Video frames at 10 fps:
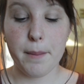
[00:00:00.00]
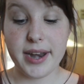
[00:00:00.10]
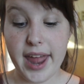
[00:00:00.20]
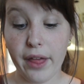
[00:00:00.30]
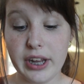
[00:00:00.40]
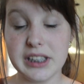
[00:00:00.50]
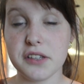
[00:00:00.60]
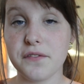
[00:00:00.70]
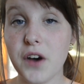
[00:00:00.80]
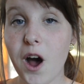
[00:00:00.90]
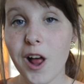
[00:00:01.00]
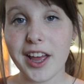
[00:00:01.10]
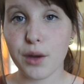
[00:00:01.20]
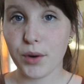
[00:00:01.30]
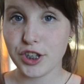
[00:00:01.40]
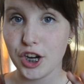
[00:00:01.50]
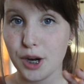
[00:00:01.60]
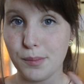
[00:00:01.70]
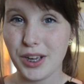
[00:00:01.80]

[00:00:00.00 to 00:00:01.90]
But now that it's fall, I can wear dark